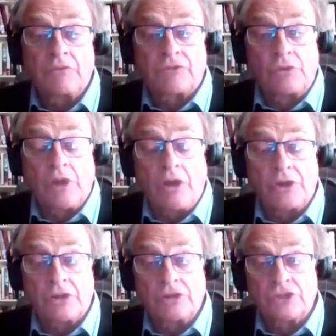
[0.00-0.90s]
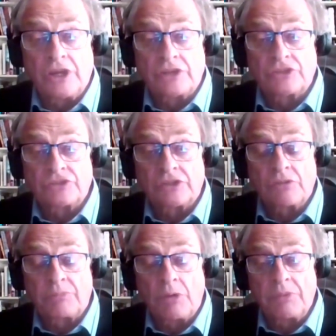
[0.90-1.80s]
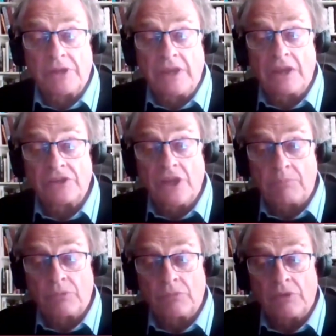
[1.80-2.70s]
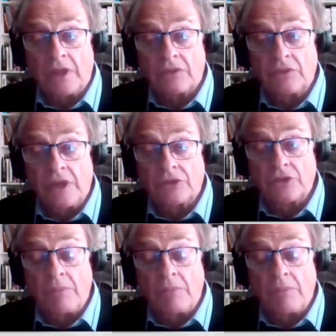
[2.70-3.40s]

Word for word: if there are negotiations, it will probably end up like that.